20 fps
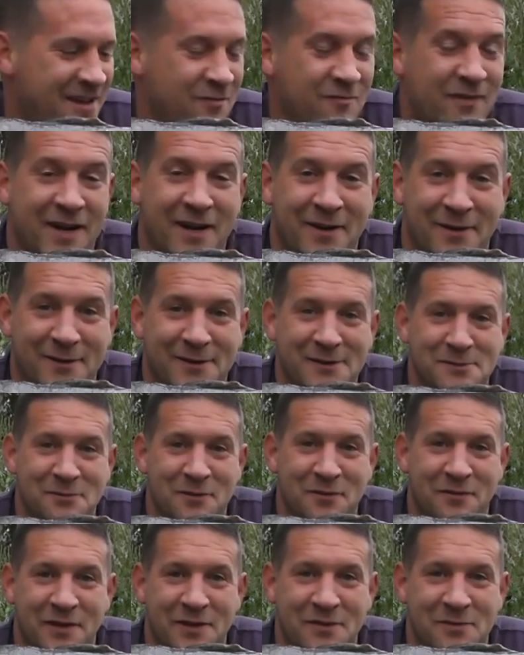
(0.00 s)
Recognisable
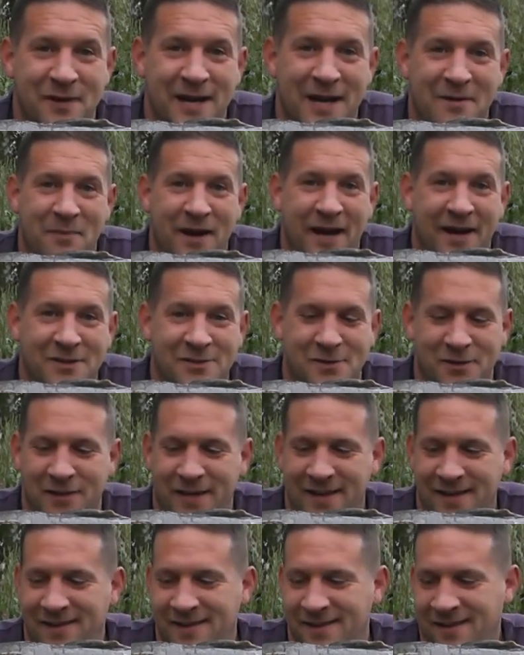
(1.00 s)
fish with that patch on
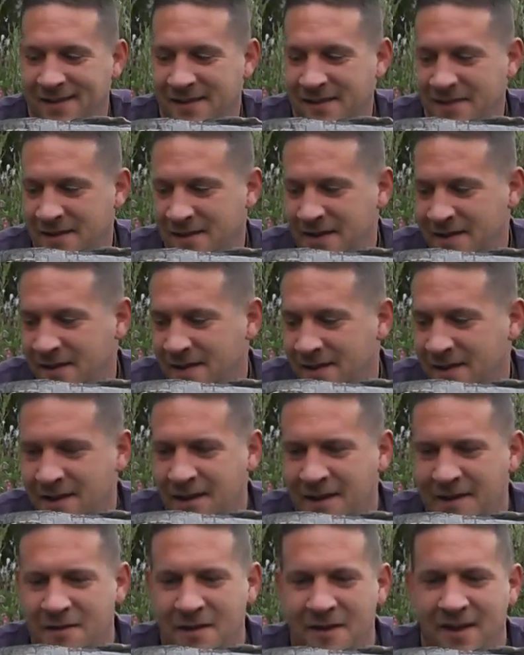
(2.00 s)
it.
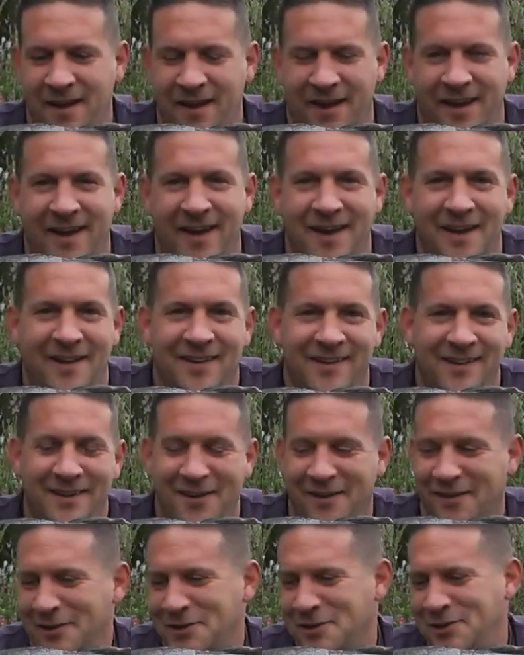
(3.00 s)
Yeah, look
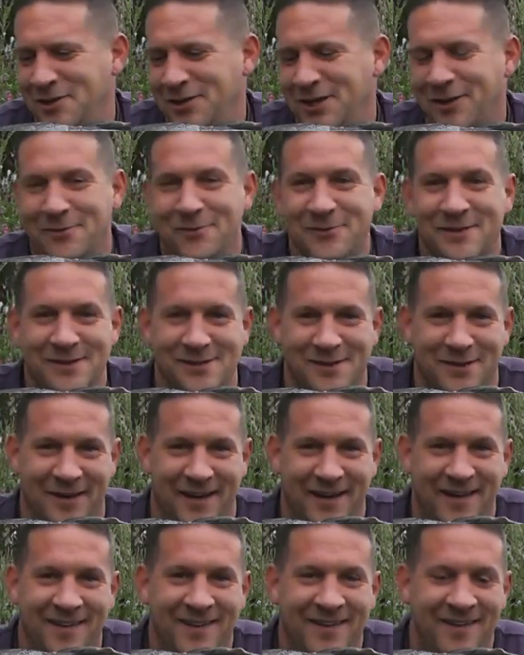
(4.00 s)
at the shoulders on it.